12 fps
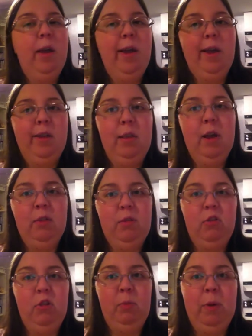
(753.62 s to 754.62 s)
and
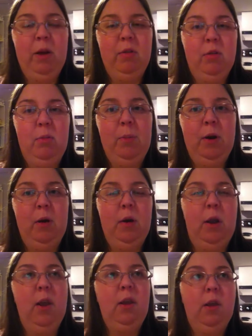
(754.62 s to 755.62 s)
that's just because it's been
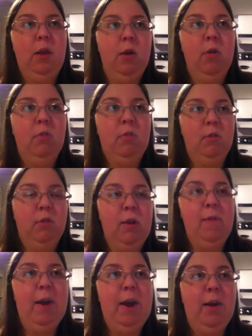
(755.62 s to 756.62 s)
like years since
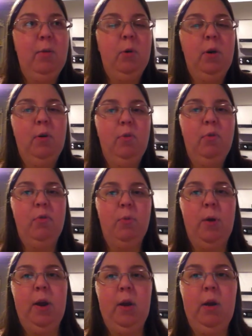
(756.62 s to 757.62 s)
I've had one for
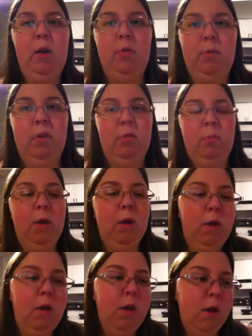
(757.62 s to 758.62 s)
my
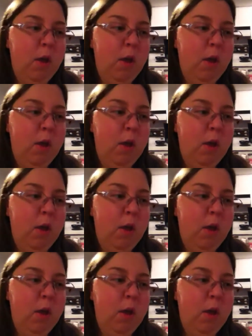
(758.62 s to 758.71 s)
arrhythmia,